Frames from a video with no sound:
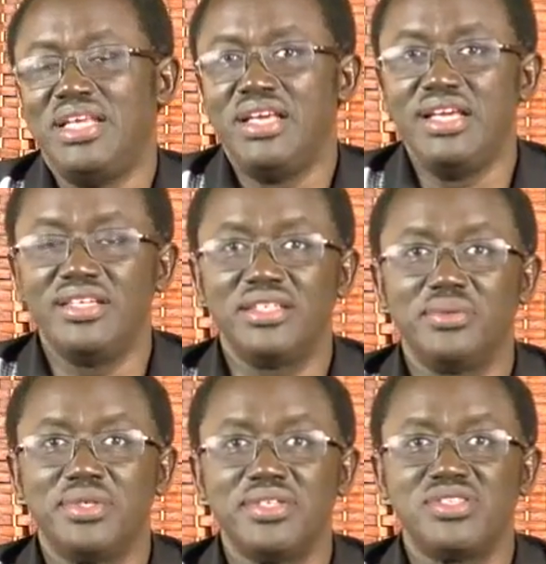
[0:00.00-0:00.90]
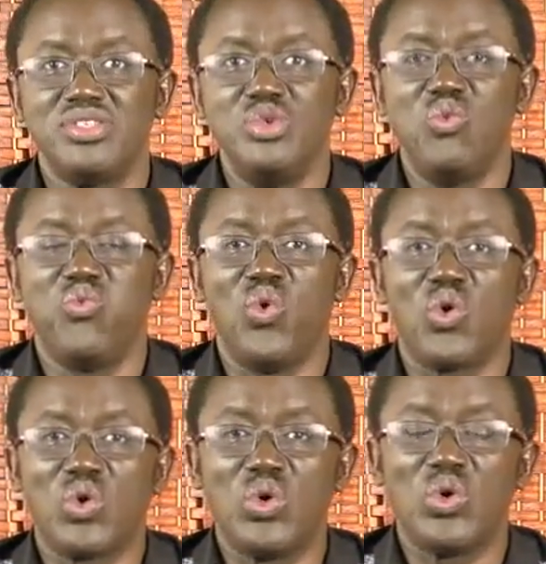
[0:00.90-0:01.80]
In other words, you
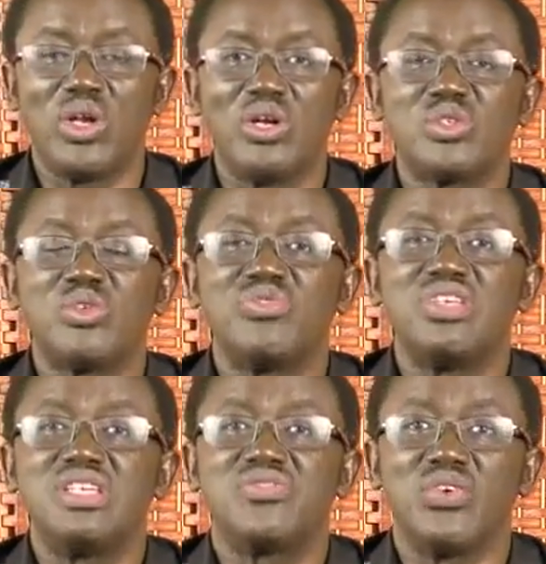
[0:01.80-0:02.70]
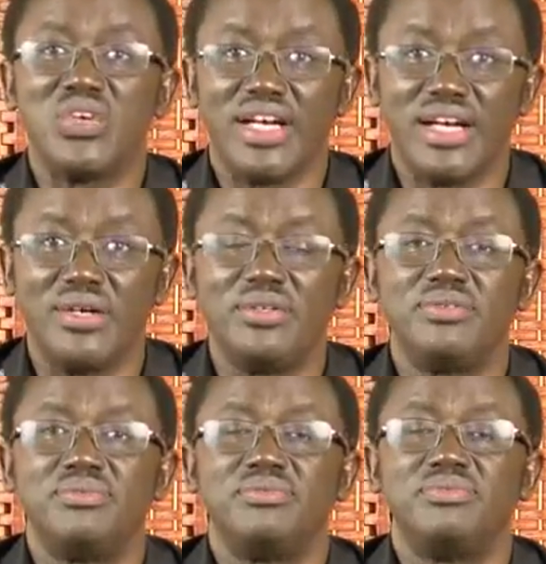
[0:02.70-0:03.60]
forego lots of things for now
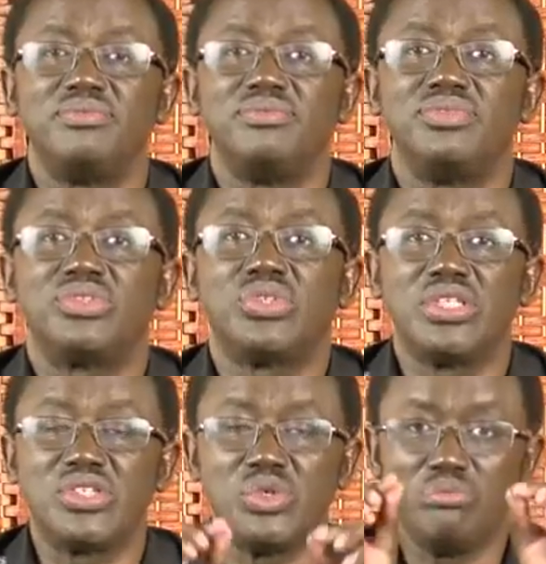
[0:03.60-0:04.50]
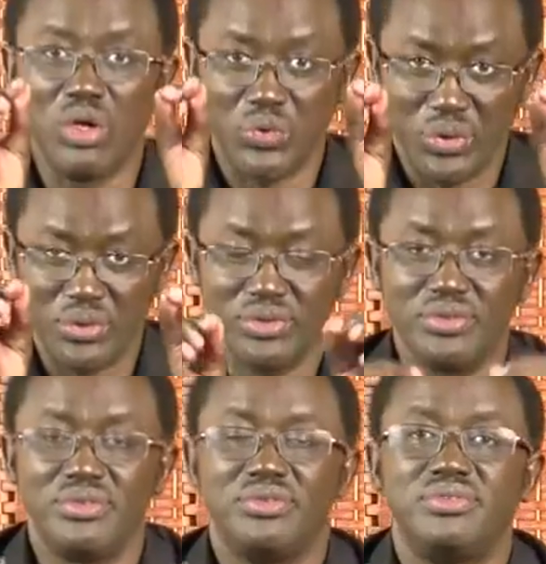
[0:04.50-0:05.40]
so that tomorrow
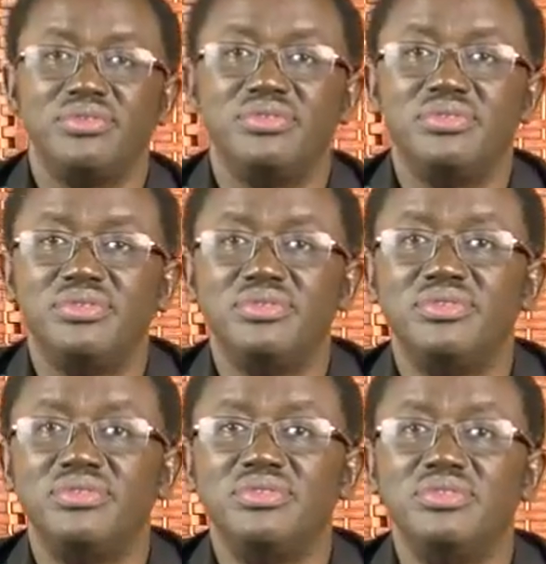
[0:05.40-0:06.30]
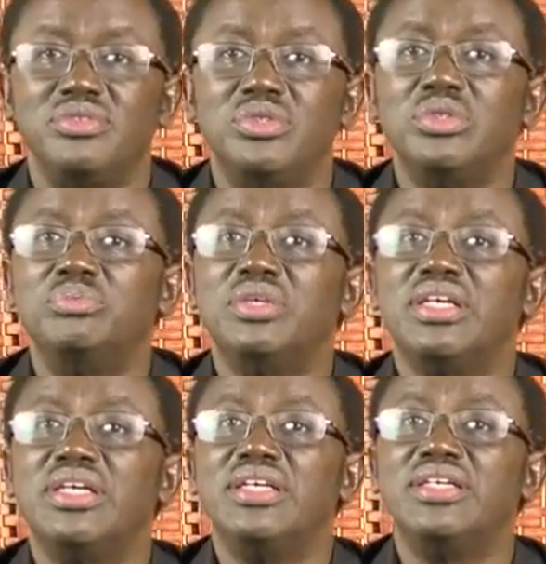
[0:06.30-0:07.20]
you
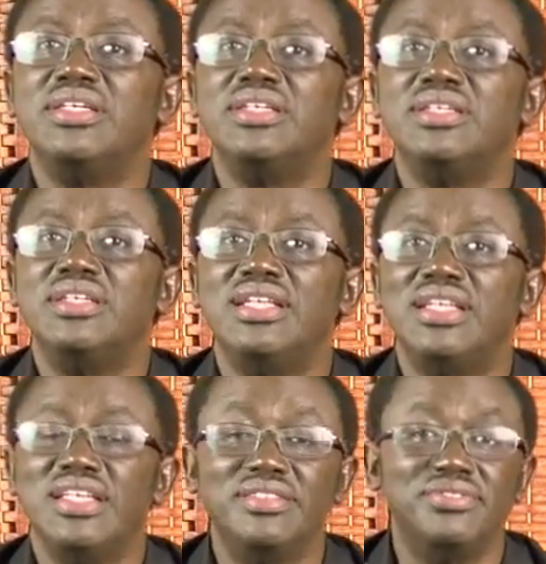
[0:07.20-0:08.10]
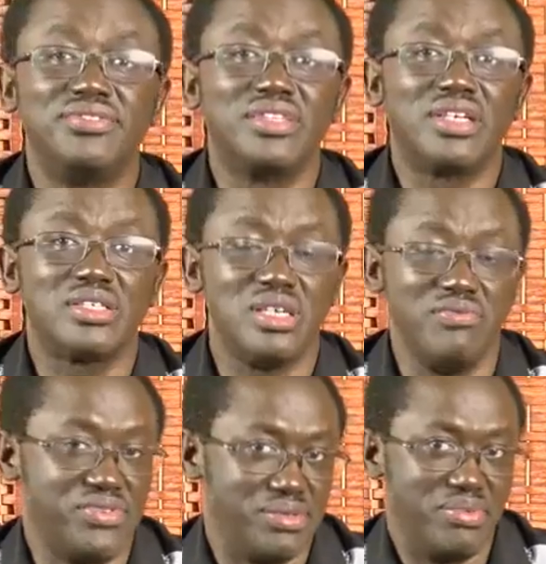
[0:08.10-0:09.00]
may live
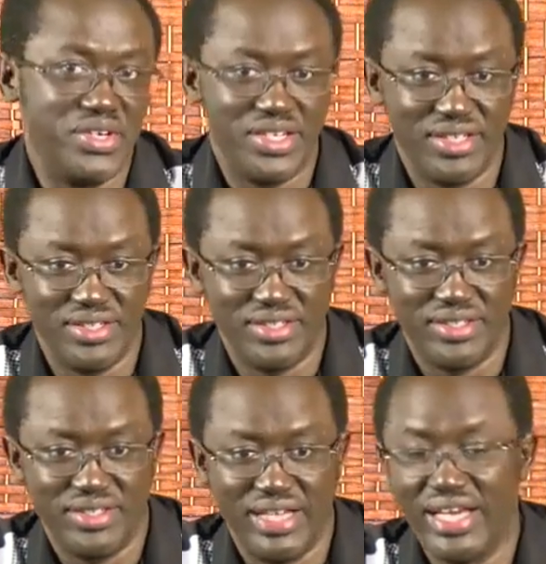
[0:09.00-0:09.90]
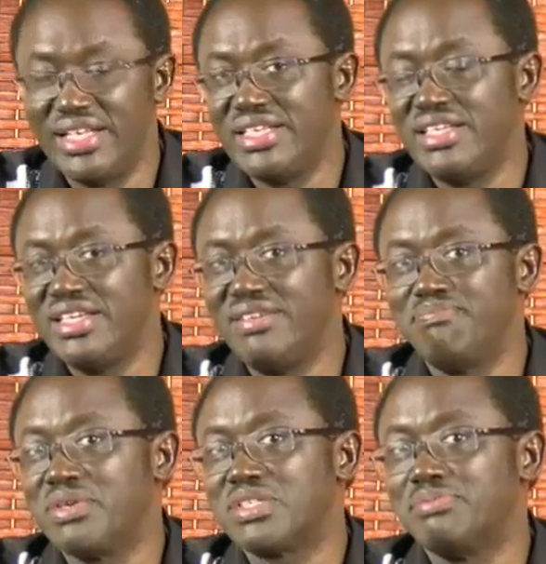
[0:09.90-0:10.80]
comfortably and, if
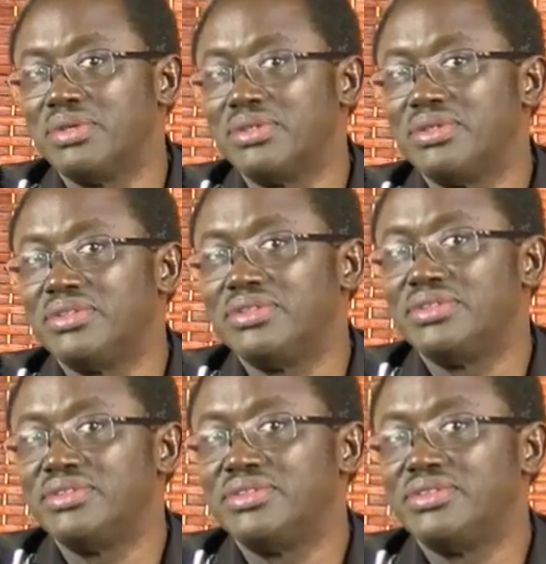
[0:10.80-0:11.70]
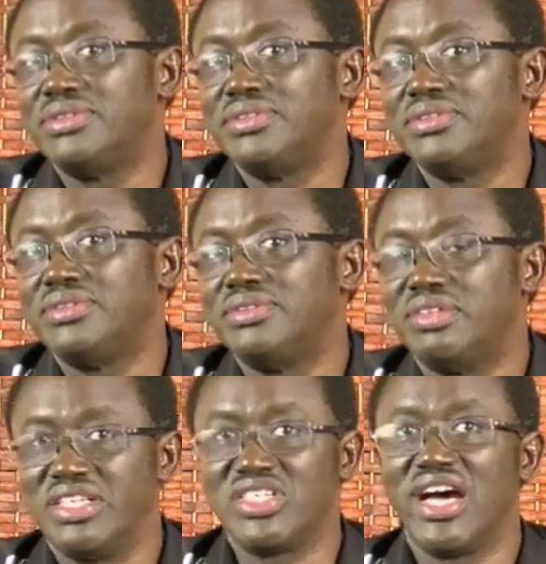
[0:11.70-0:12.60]
possible,
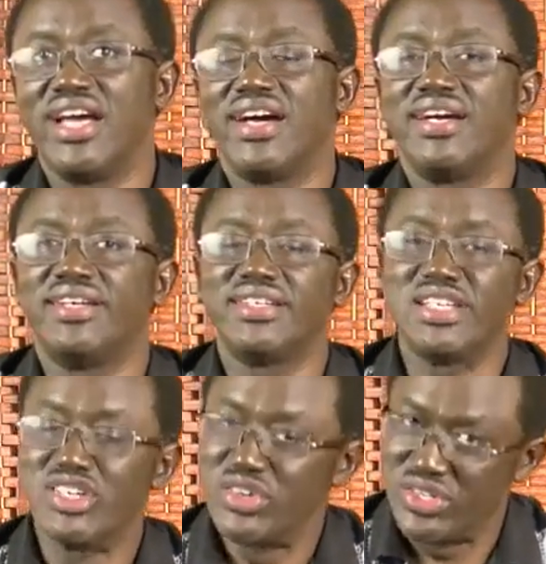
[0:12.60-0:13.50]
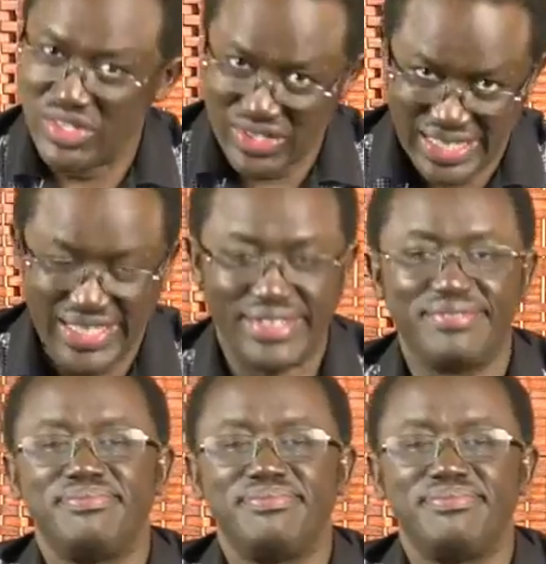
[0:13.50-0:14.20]
retire graciously.